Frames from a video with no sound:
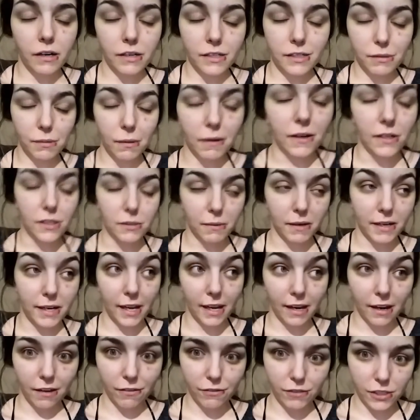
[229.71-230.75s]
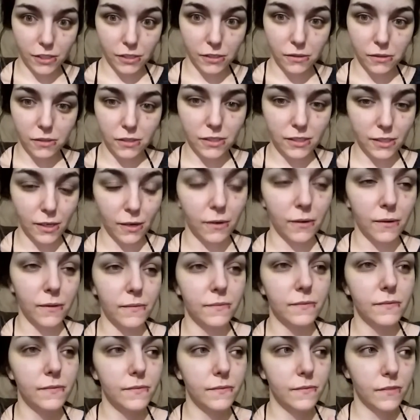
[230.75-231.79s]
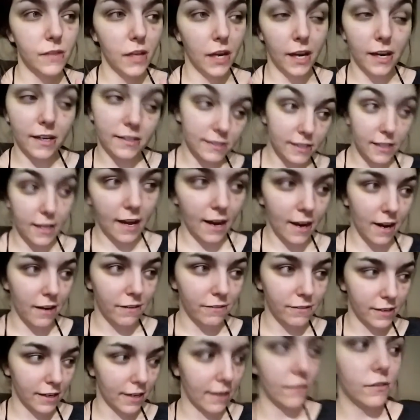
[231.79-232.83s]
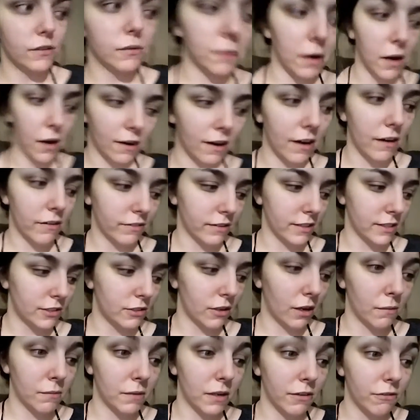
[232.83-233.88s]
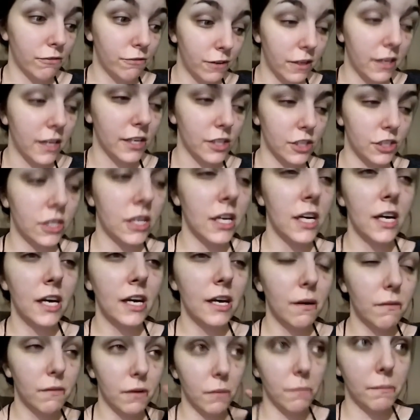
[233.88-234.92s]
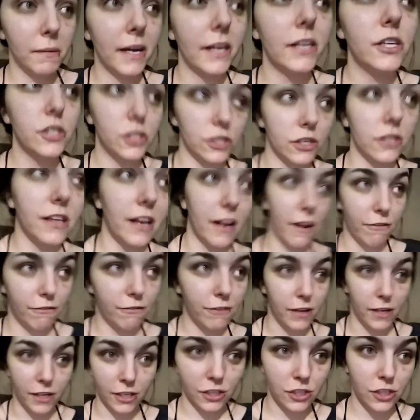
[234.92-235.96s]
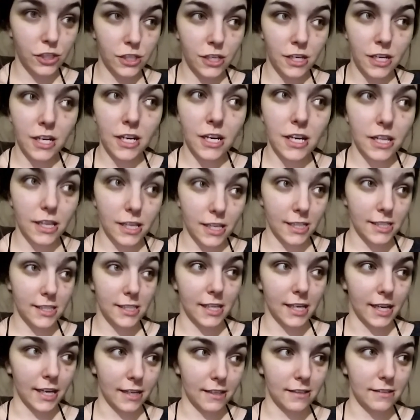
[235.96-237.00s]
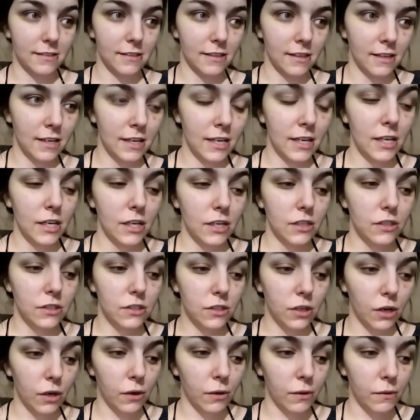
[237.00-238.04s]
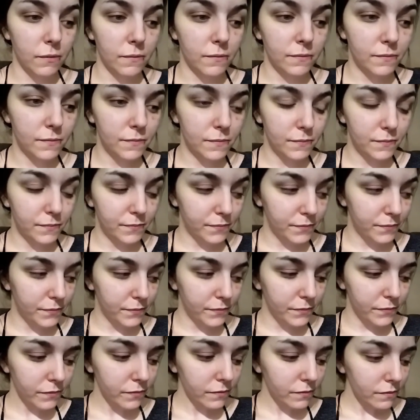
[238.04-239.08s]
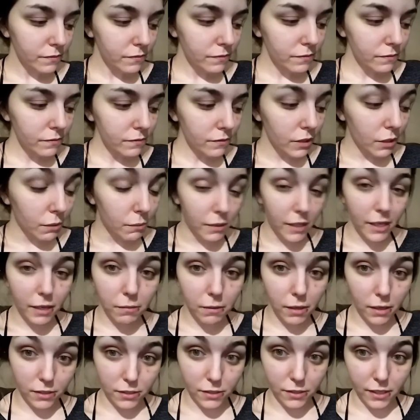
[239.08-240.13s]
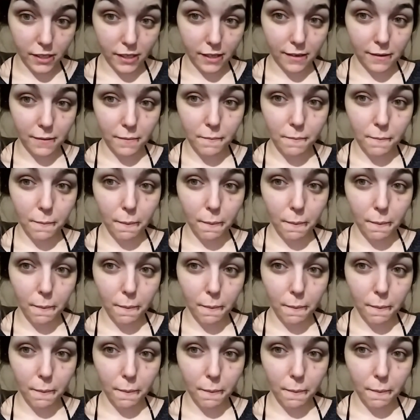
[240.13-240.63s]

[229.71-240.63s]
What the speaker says: tomorrow's my day off too, so I had today off and I have tomorrow off, and so I'm gonna make sure that I finish these things. So I'm thinking about doing